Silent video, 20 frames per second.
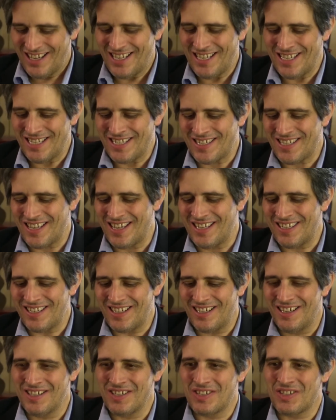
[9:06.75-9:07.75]
he sent
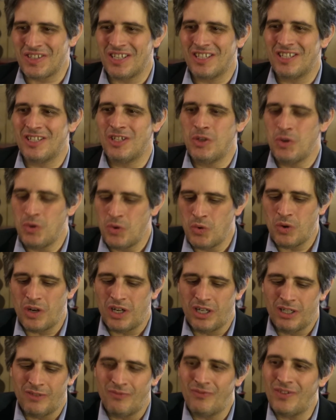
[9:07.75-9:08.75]
us two
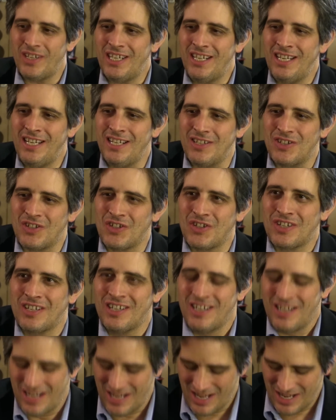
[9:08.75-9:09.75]
of
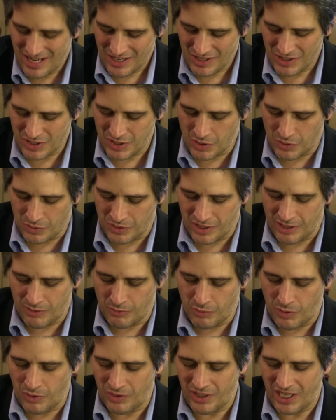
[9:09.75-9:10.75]
each. So
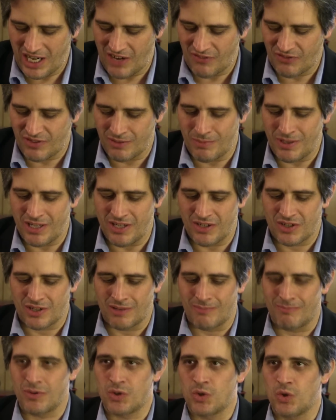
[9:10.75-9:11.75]
there won't have to be
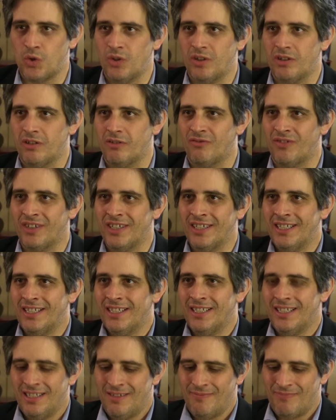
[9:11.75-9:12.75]
some sort of
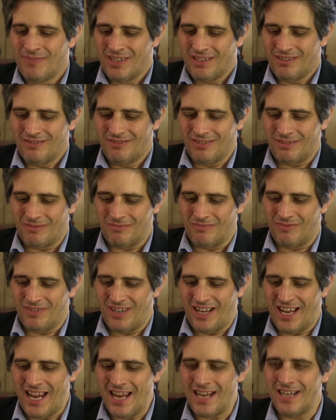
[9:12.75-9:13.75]
uh,
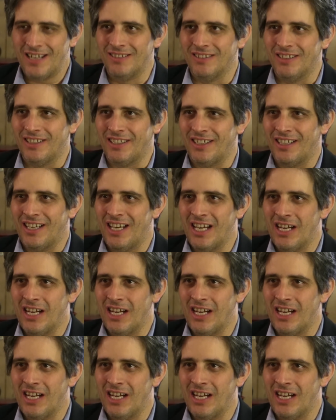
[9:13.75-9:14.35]
haggling